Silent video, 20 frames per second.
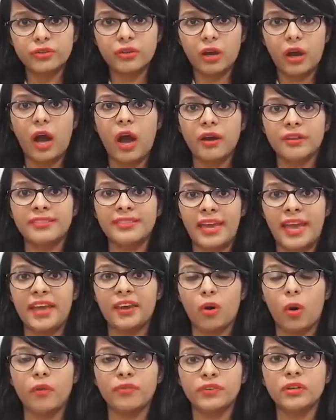are
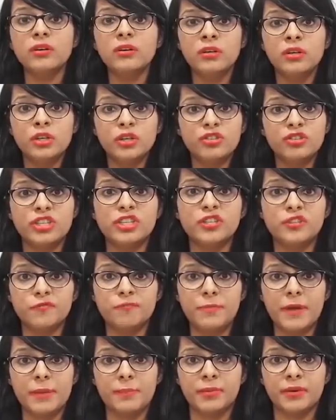there on the sheet
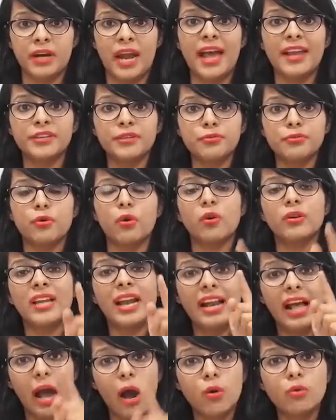of paper and you know
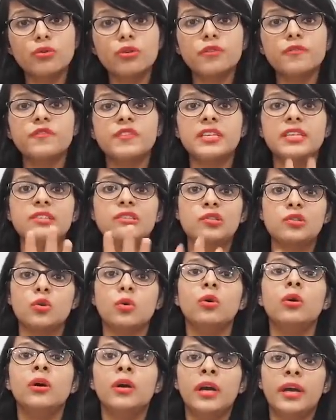that out of these
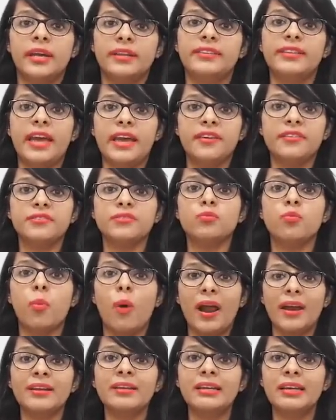two there is
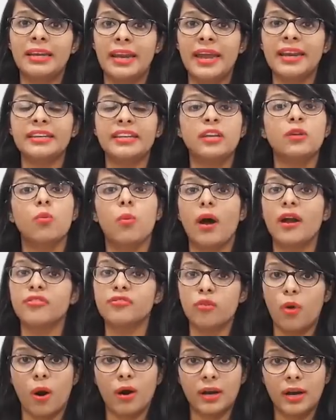one correct and one
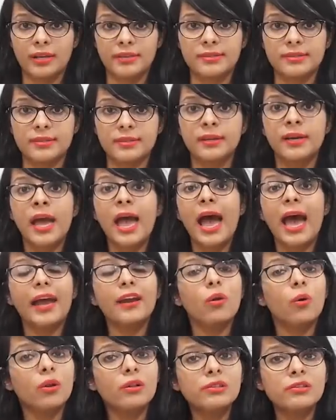wrong answer
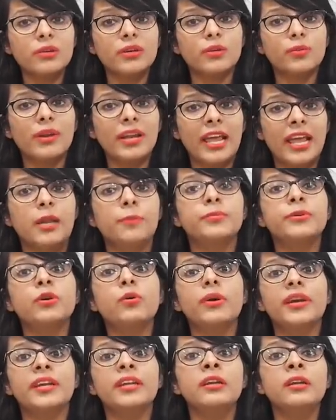and also it will help
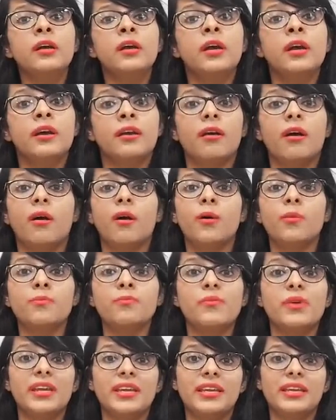you in
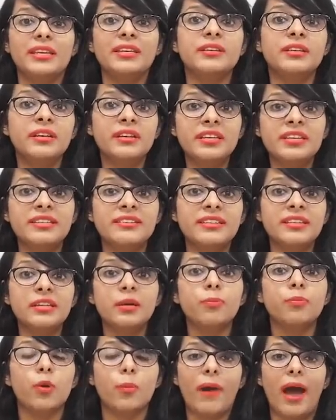um, increasing
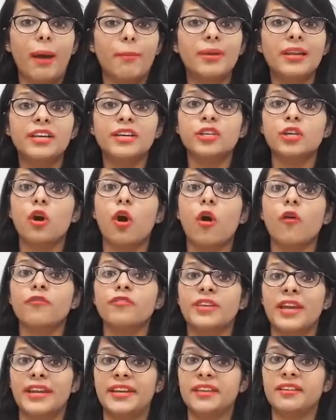the probability
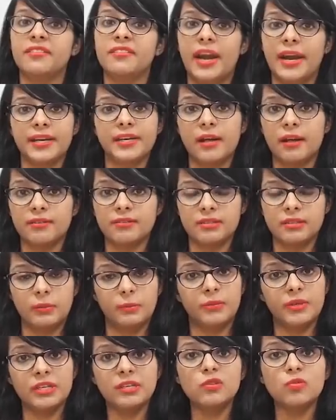of getting a right answer
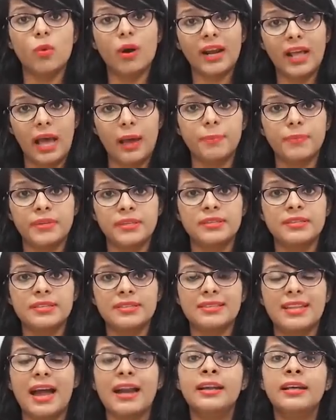because what happens
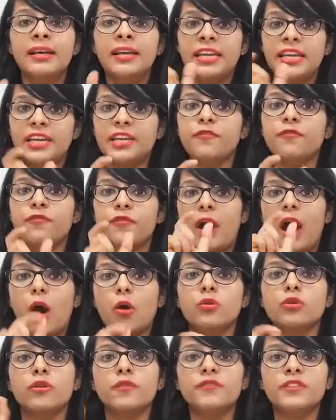is that if
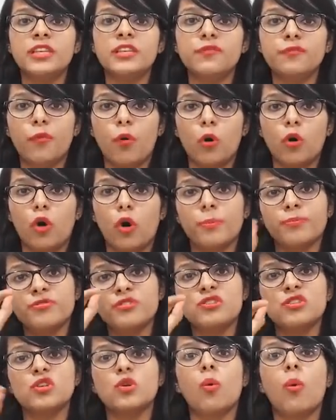out of these four
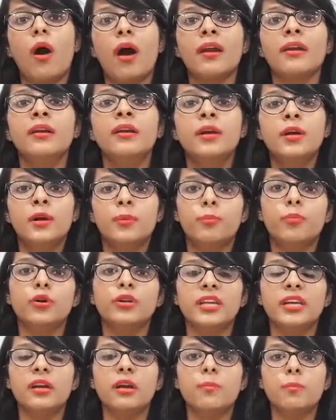options you are
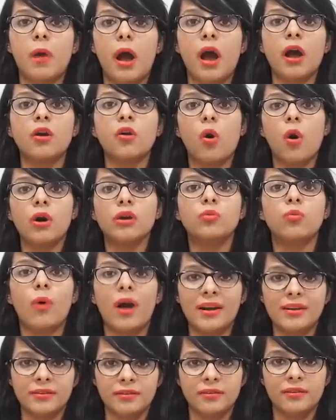putting a mark on
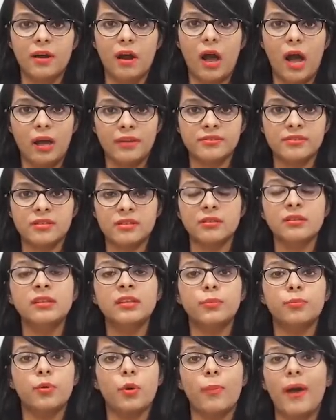one answer,
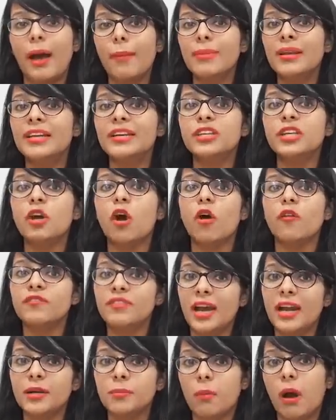the probability of
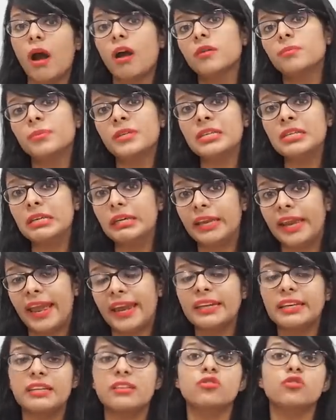that mark being
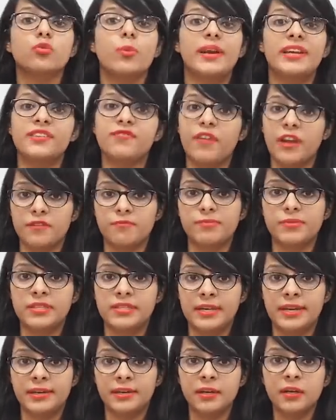correct is
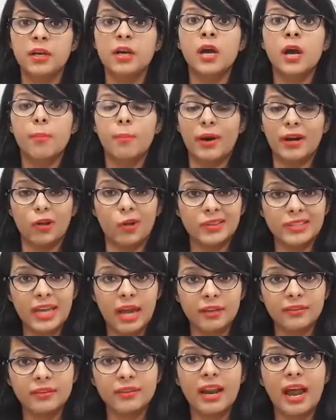25%. But on the
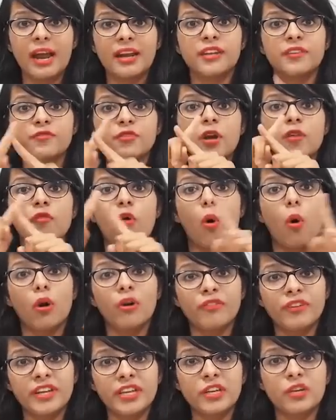other hand, if you have
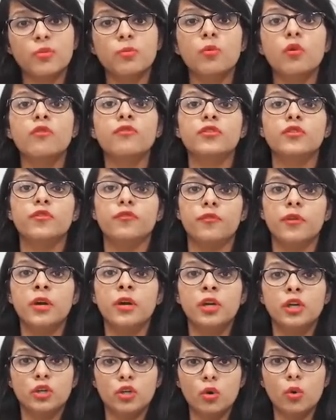already removed
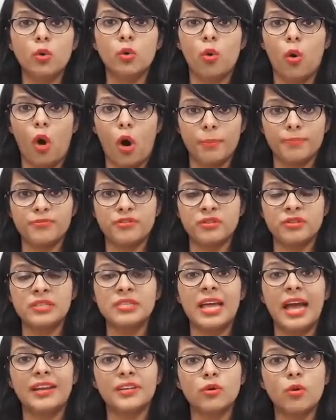two
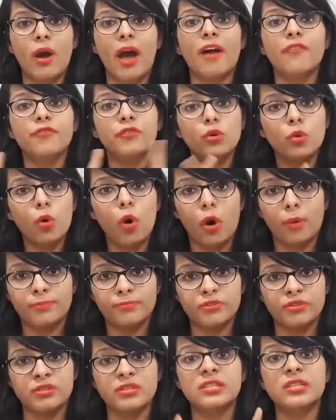options and you have two
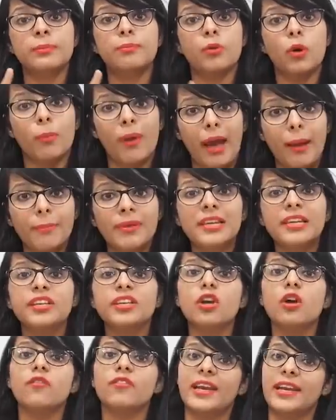options, the
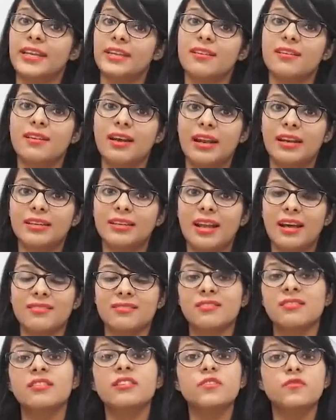probability of getting a correct
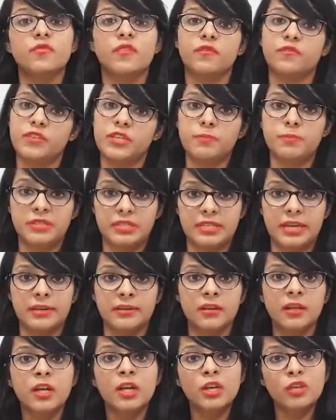answer is 50%.
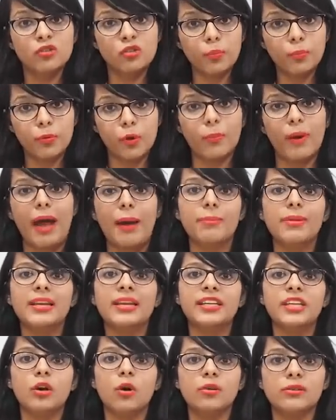So
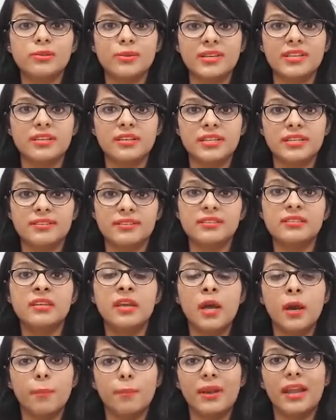probability also increases
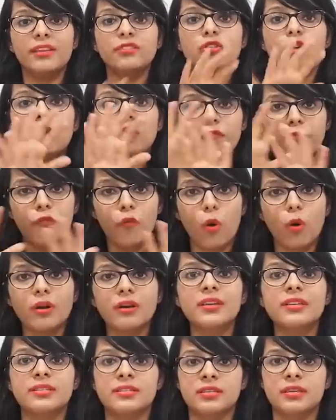plus your
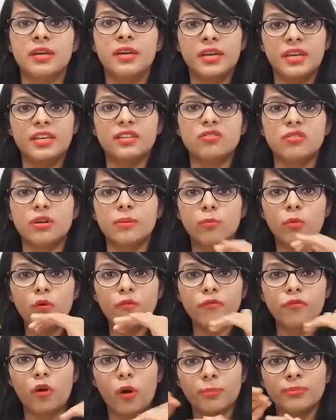focus is
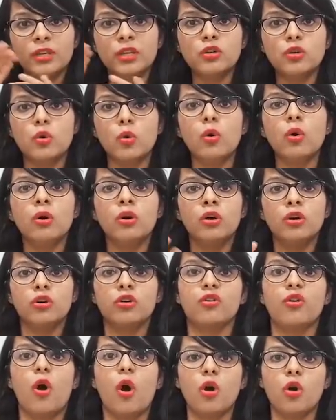removed from the two
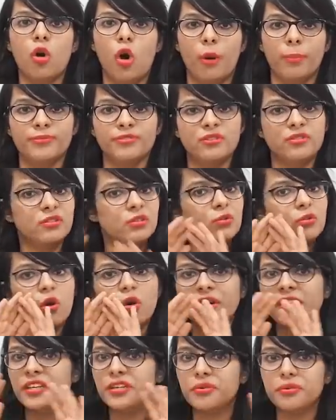wrong options. You
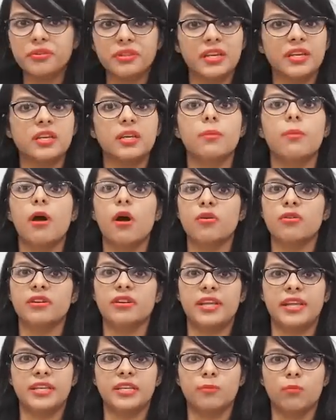don't need to think about
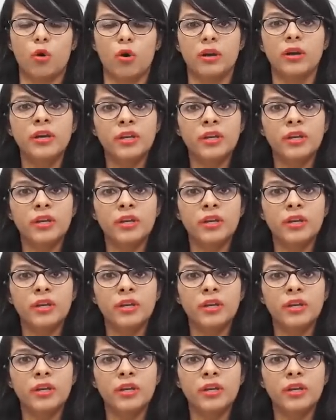it anymore.